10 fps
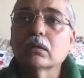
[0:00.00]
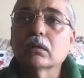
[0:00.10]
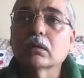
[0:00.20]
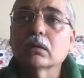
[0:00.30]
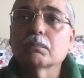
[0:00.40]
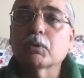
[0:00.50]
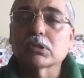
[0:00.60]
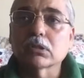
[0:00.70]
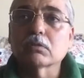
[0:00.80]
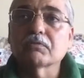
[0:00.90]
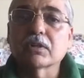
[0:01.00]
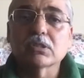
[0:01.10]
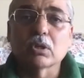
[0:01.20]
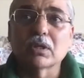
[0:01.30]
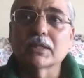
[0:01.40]
in the process of
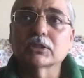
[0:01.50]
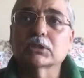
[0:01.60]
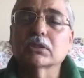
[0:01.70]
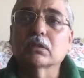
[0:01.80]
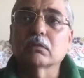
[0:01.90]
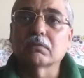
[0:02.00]
consolidation,